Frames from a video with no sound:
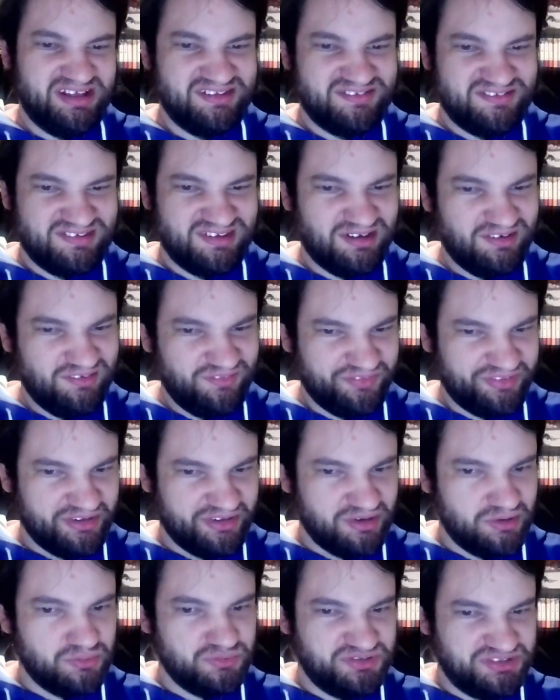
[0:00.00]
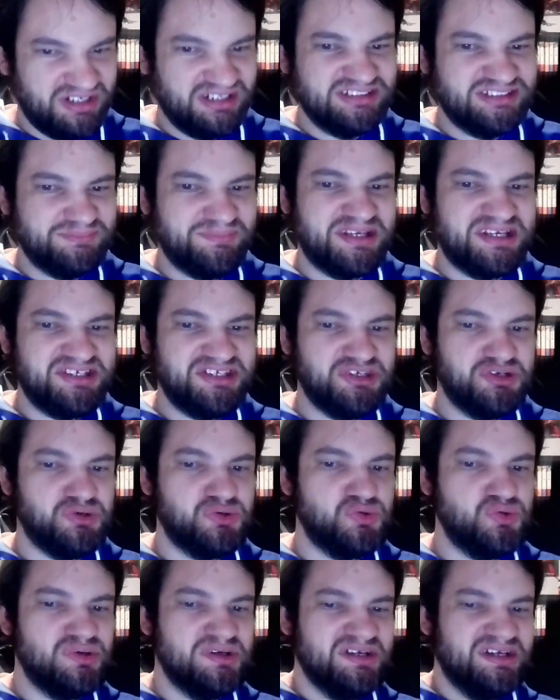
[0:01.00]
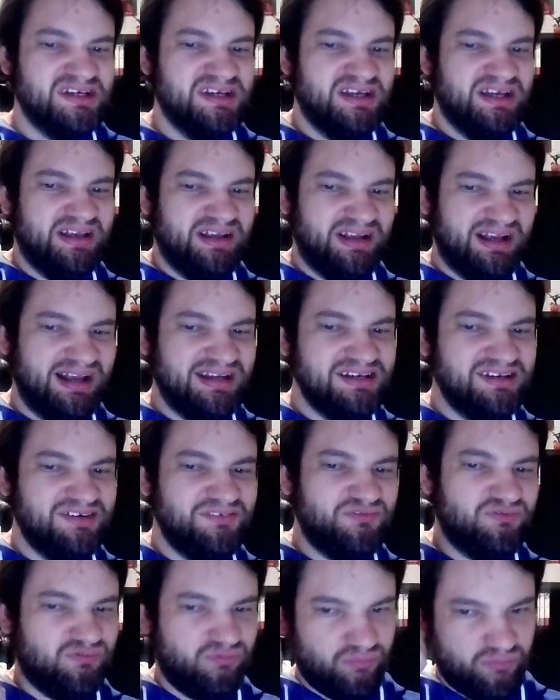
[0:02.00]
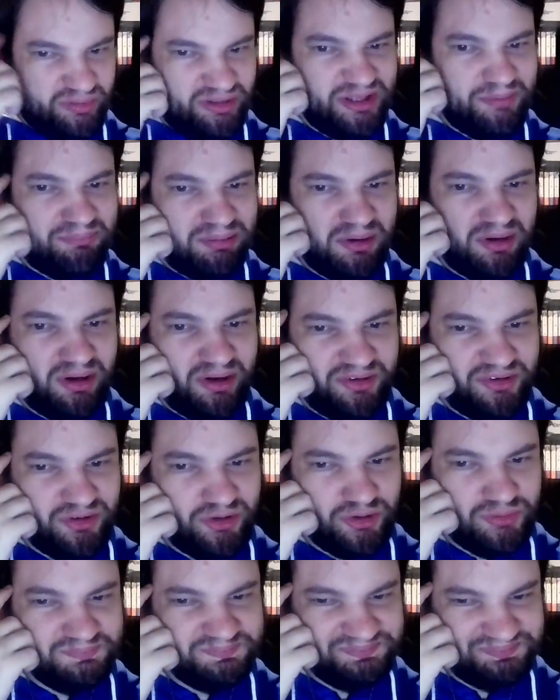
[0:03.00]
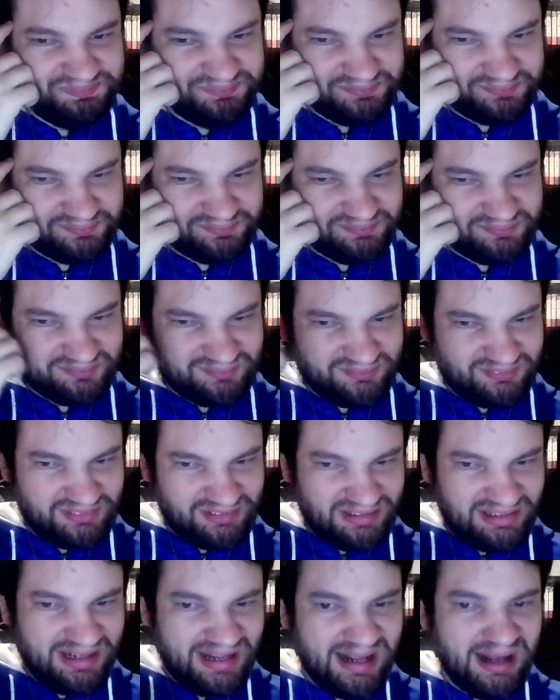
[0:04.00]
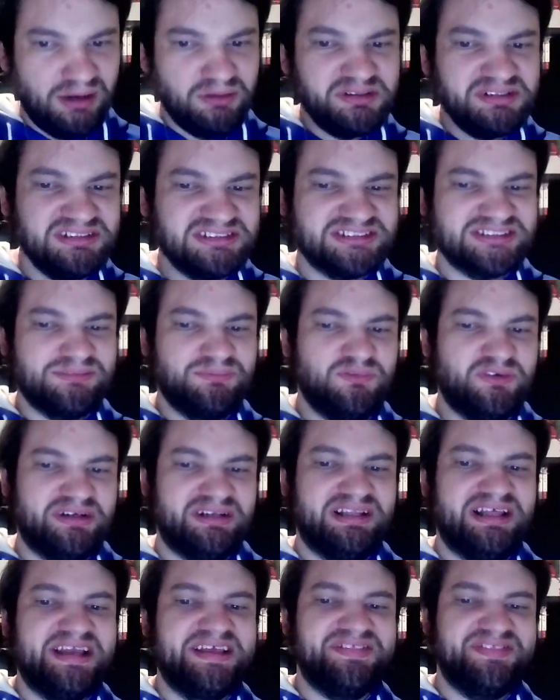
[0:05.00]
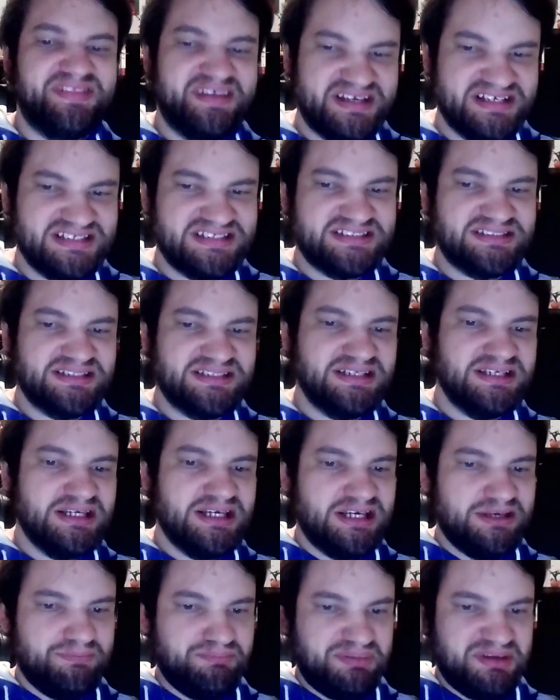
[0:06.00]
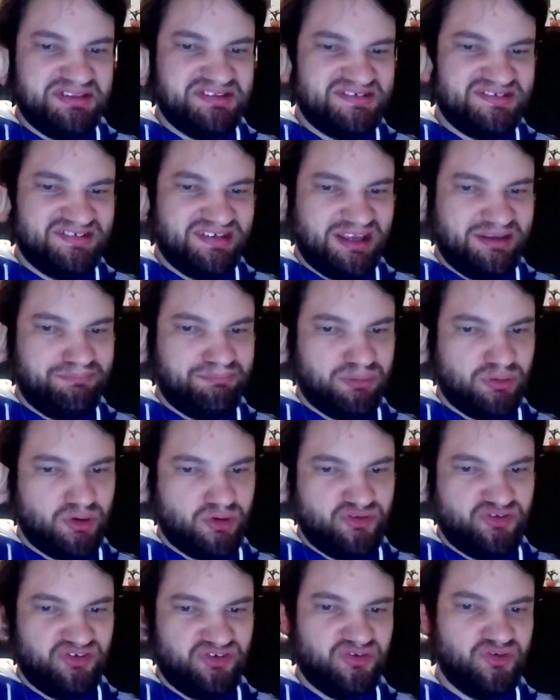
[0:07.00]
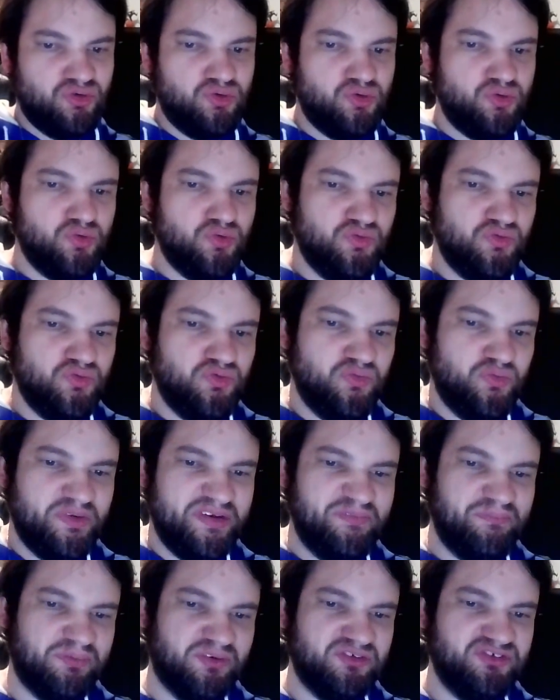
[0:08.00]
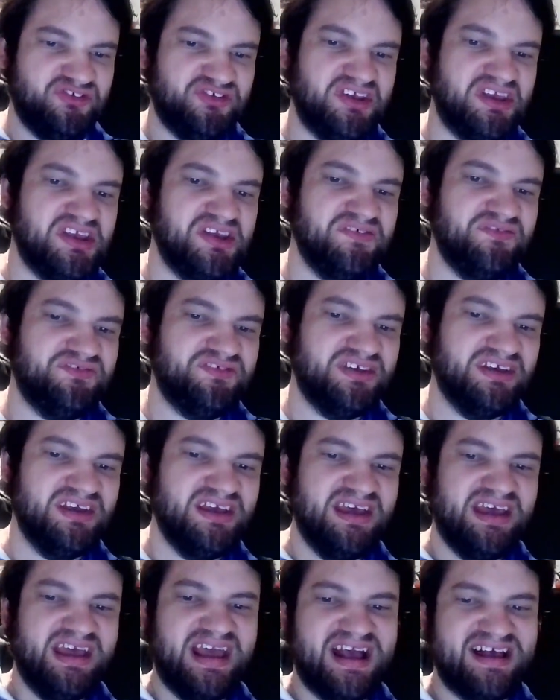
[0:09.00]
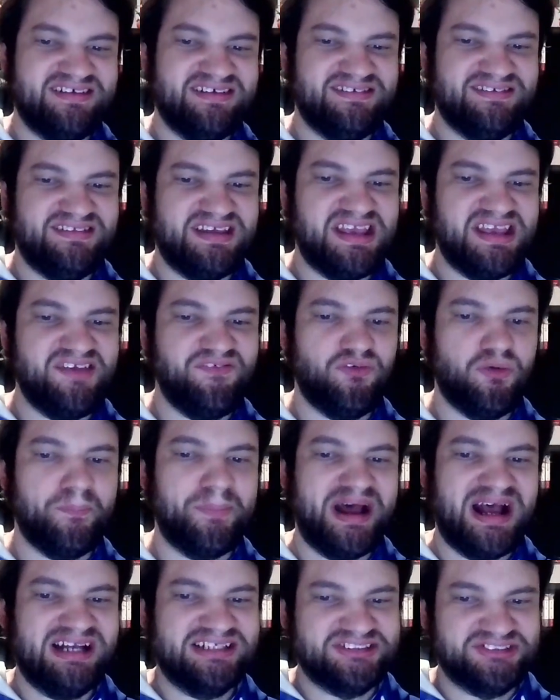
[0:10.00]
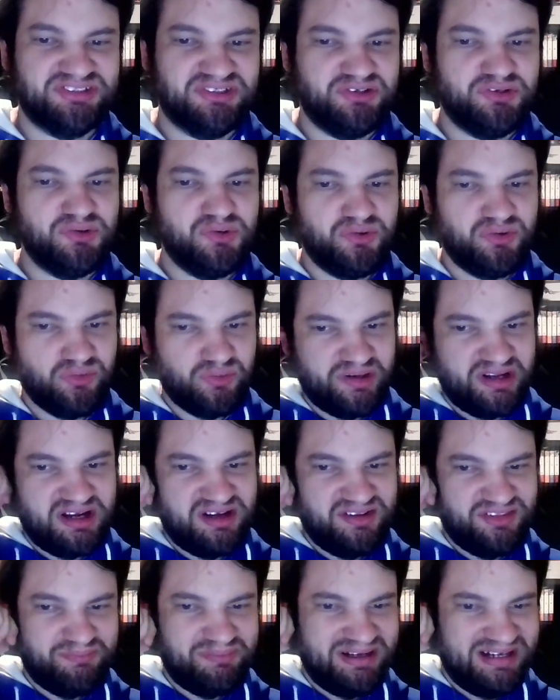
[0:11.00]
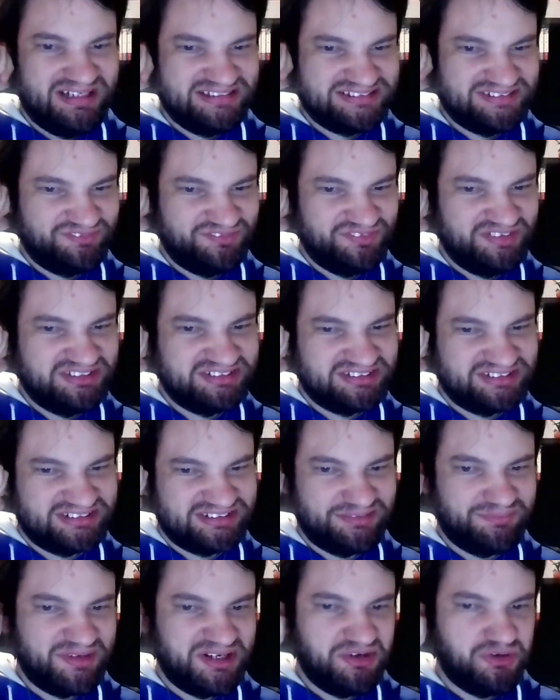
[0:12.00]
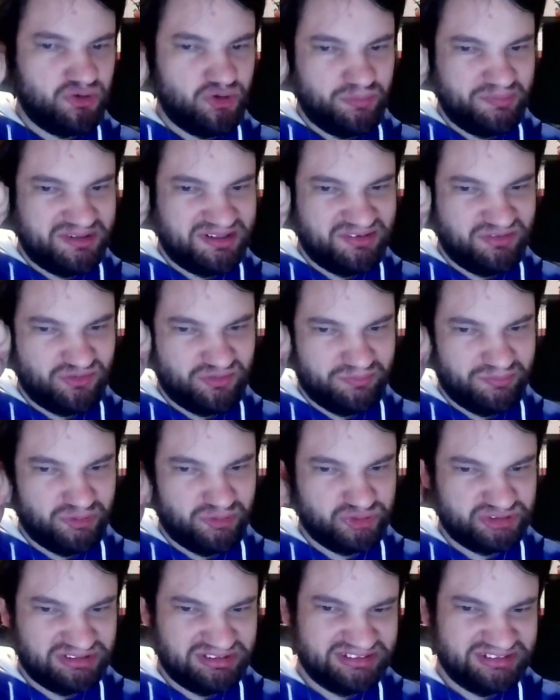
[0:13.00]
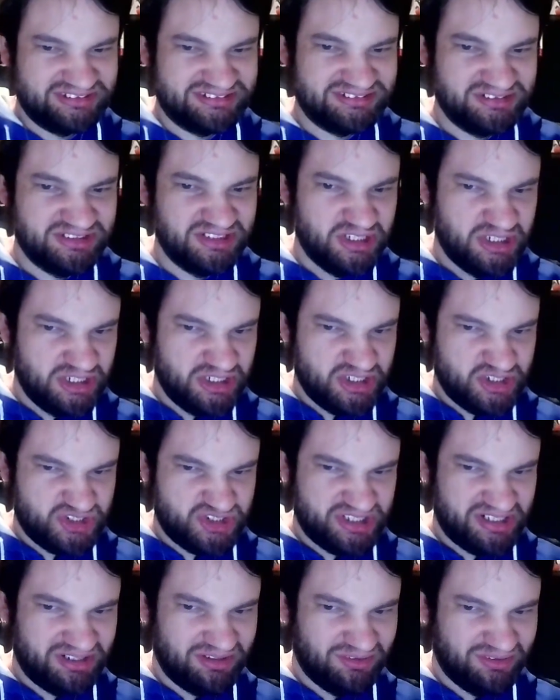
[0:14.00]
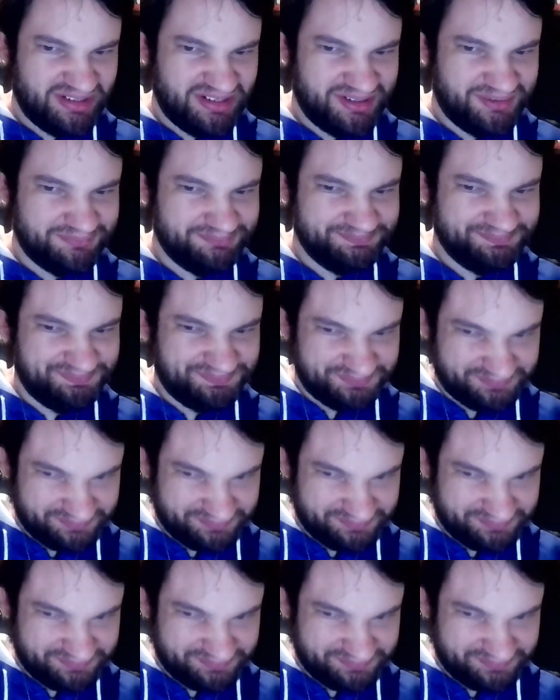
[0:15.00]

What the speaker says: itself, though, does make you kind of really ponder, how can someone like this be the same person who we've perceived as the evil bastard who created the pacifistas and made Kuma into an emotionless shell? And